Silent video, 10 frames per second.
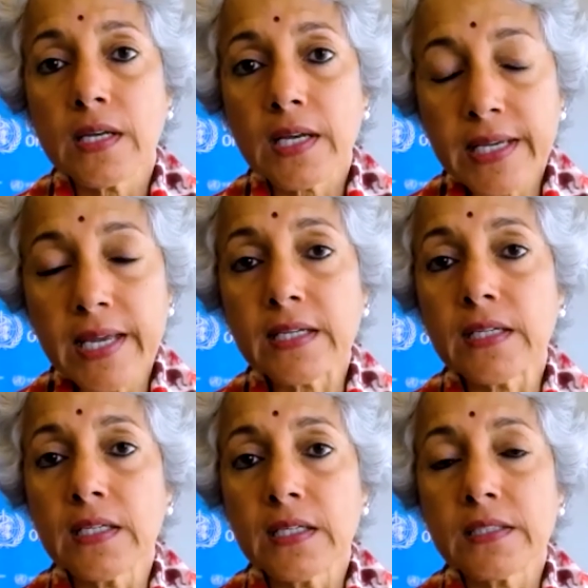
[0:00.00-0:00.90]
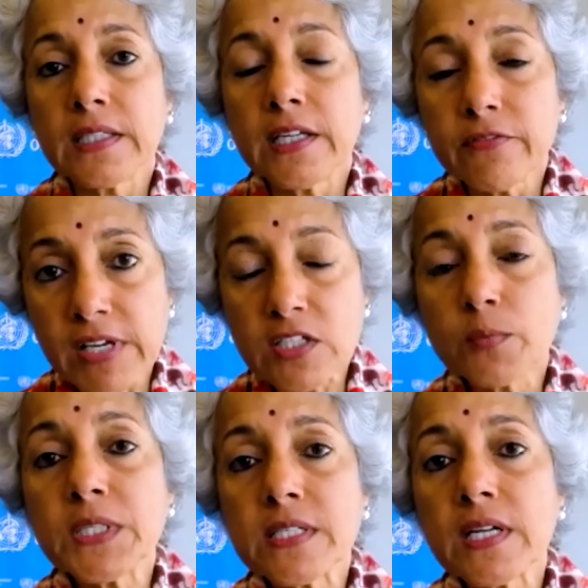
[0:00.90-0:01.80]
again, the
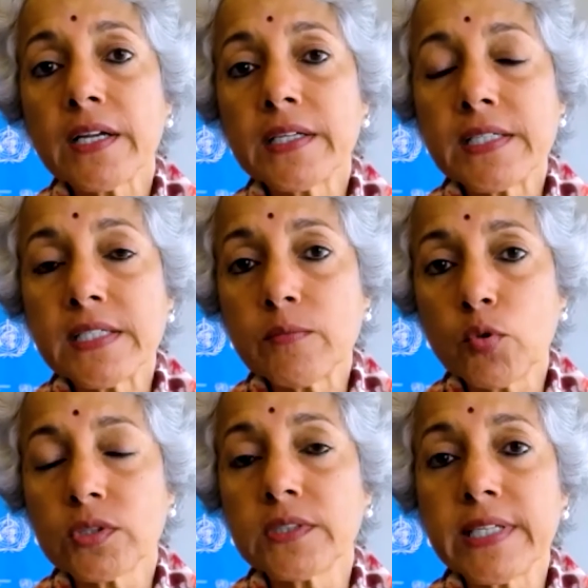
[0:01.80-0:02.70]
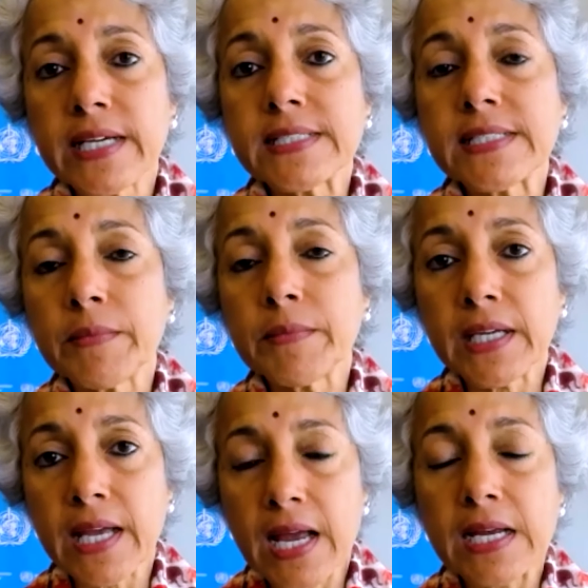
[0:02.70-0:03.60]
investments in R&D, both in the academic
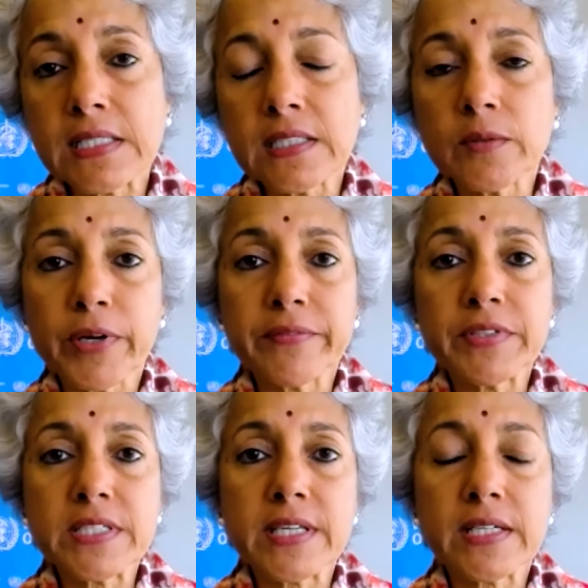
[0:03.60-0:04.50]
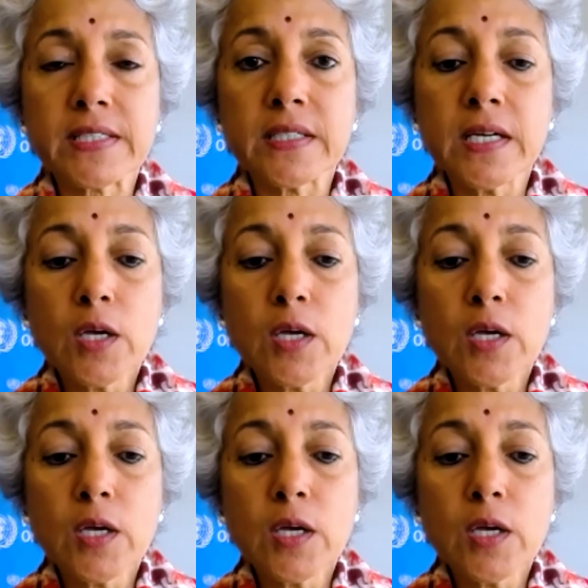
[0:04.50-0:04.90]
and in the private sector,